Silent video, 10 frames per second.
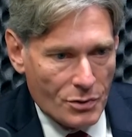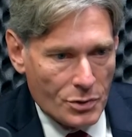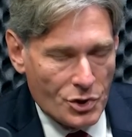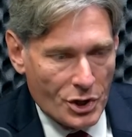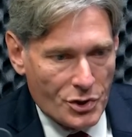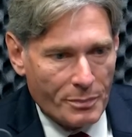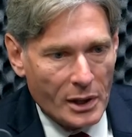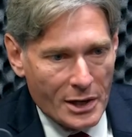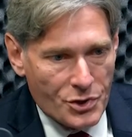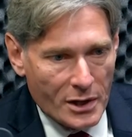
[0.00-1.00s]
It was just a
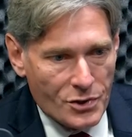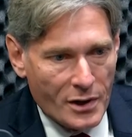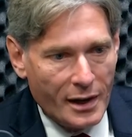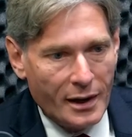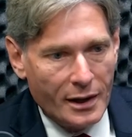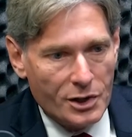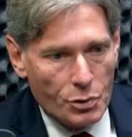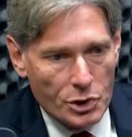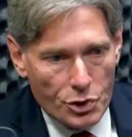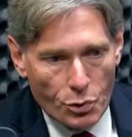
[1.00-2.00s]
process to
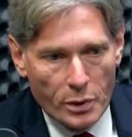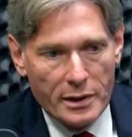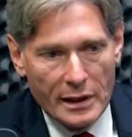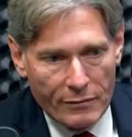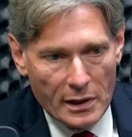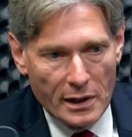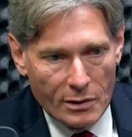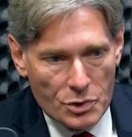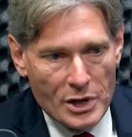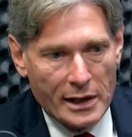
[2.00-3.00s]
ensure that everything
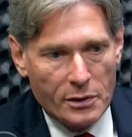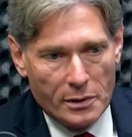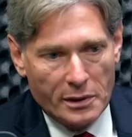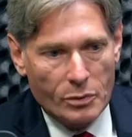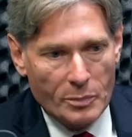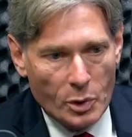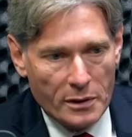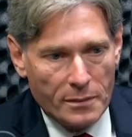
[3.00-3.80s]
was accurately reported.